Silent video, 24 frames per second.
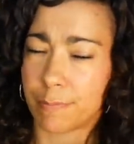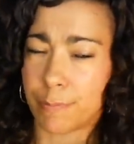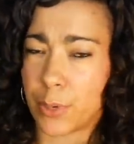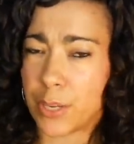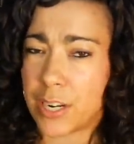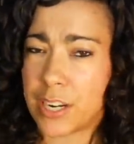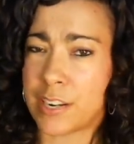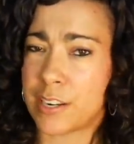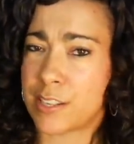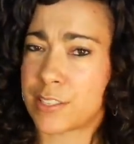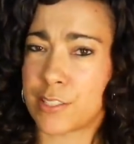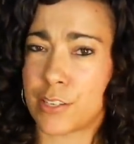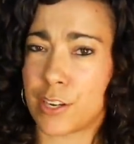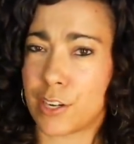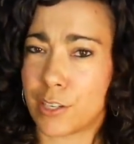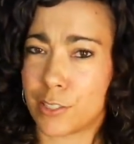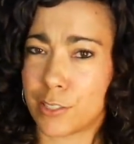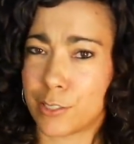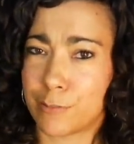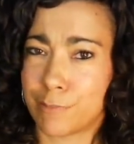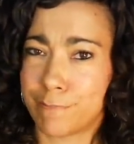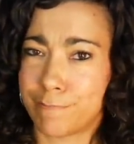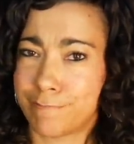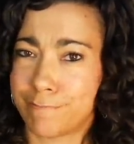but it is
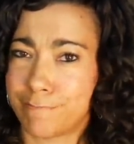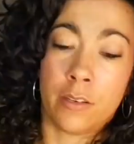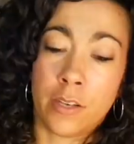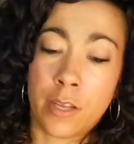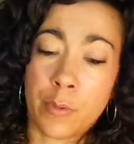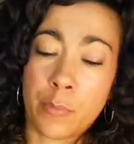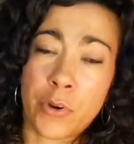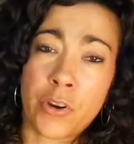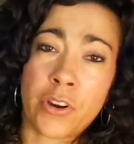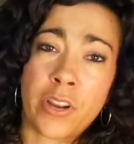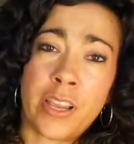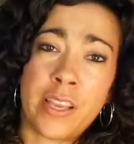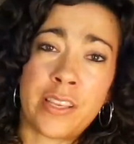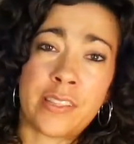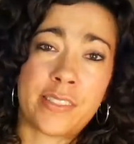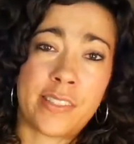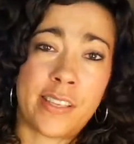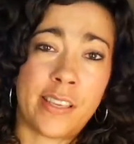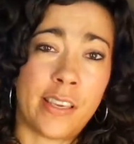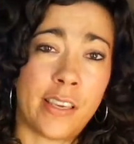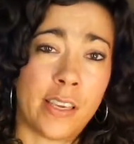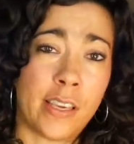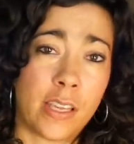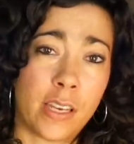not. Number
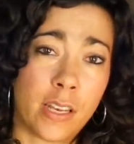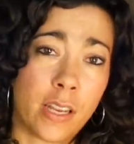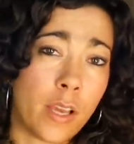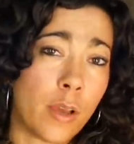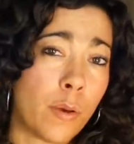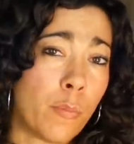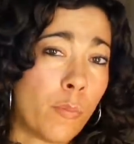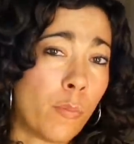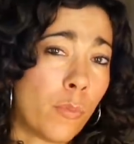18,